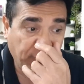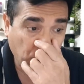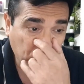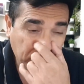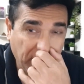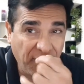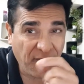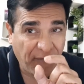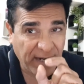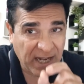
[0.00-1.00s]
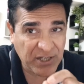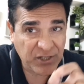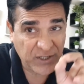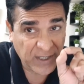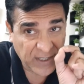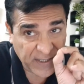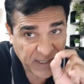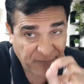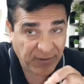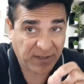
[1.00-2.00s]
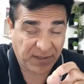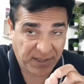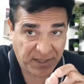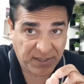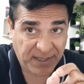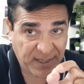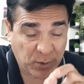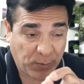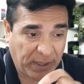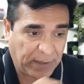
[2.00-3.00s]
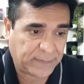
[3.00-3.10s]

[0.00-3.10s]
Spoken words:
you some financial difficulties as well.